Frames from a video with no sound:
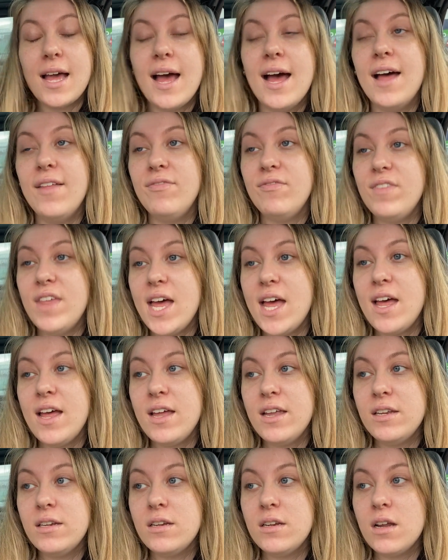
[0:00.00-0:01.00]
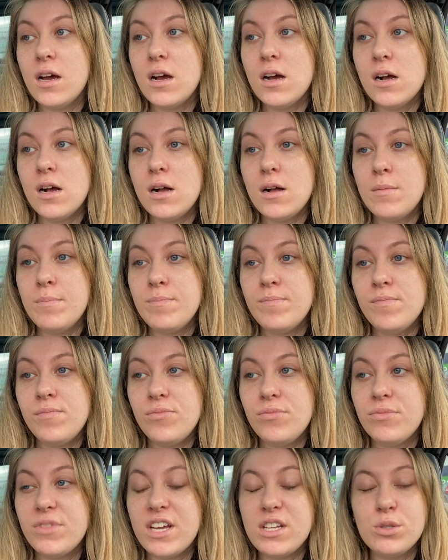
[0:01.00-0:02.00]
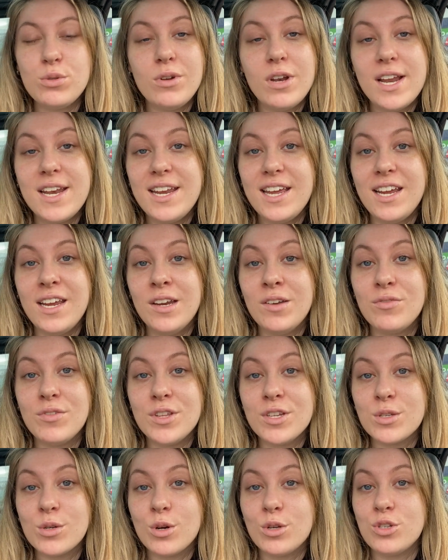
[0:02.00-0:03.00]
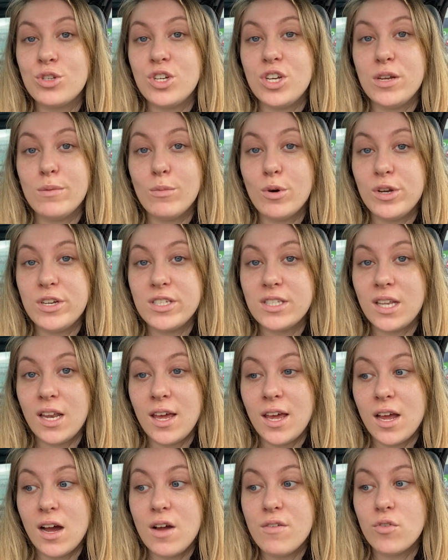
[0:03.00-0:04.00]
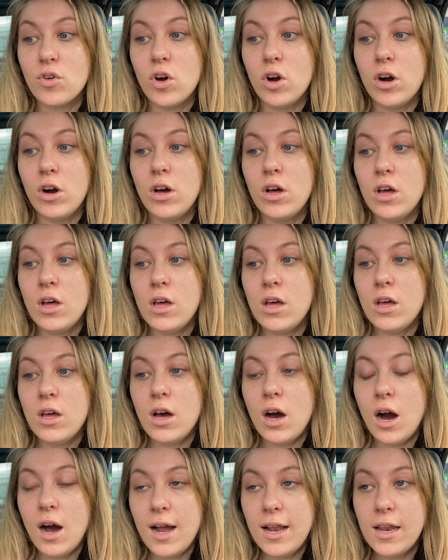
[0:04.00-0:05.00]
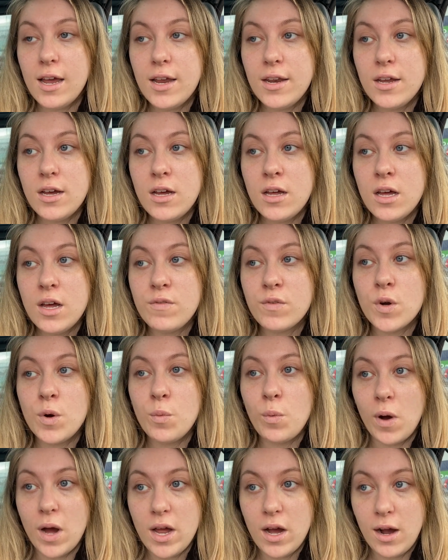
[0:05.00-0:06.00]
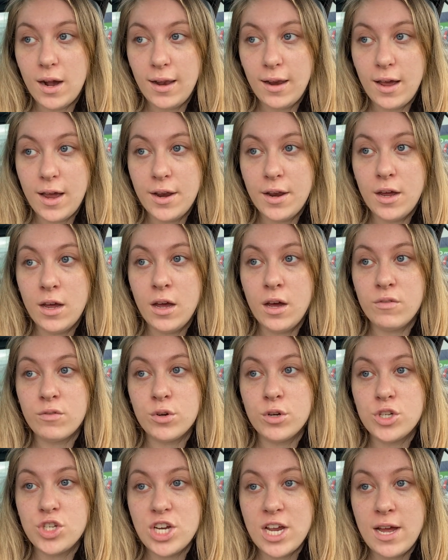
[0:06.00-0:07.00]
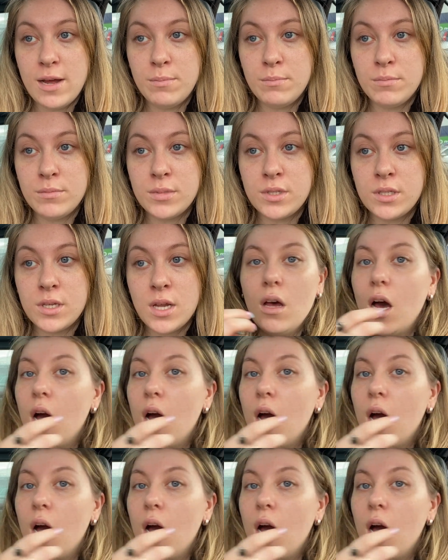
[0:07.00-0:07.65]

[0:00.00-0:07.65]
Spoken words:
And then that's all I need for this costume, honestly. I've got eyeliner, I've got white eyeliner, I've got gems.